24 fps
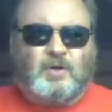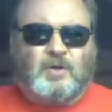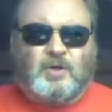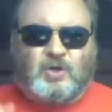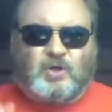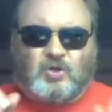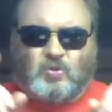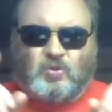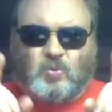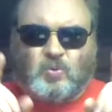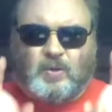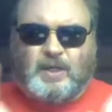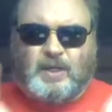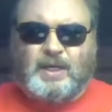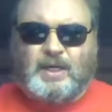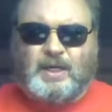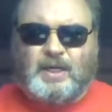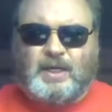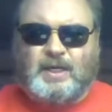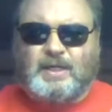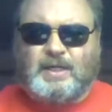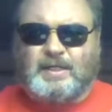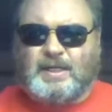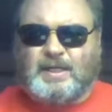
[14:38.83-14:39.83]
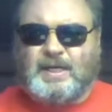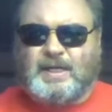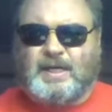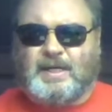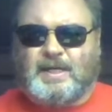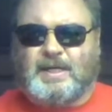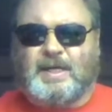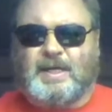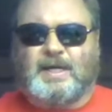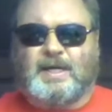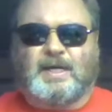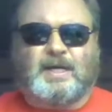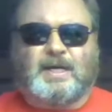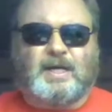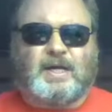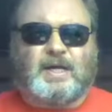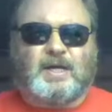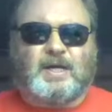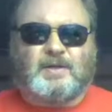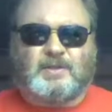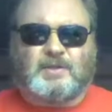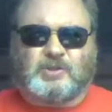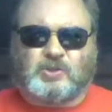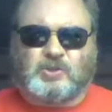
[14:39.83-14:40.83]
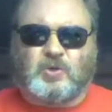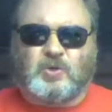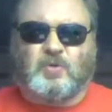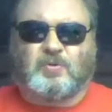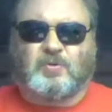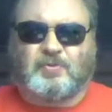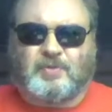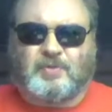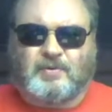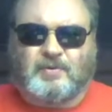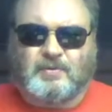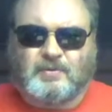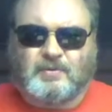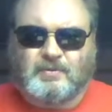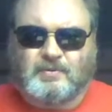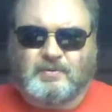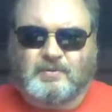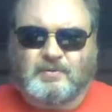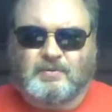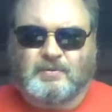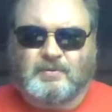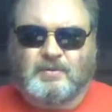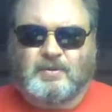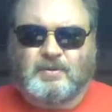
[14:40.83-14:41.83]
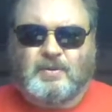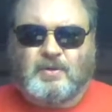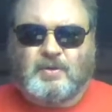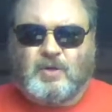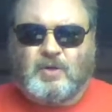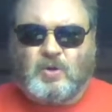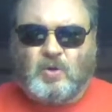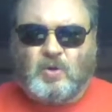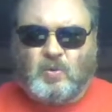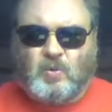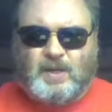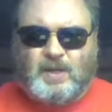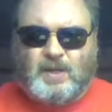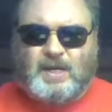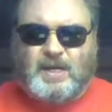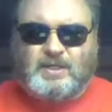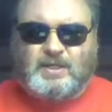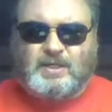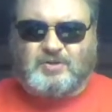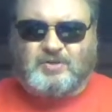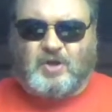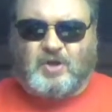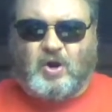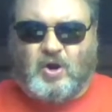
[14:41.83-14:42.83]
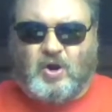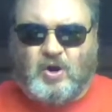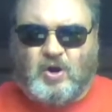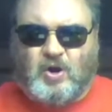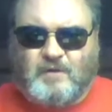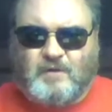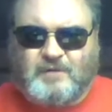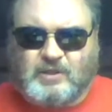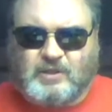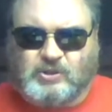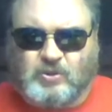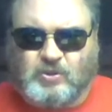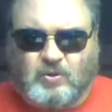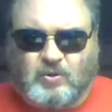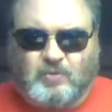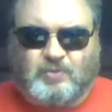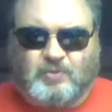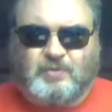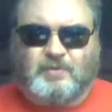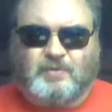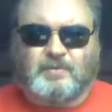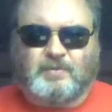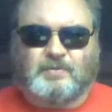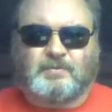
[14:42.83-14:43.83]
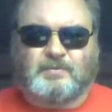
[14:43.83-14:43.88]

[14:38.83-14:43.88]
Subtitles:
because we need to hear the truth. We deserve the truth.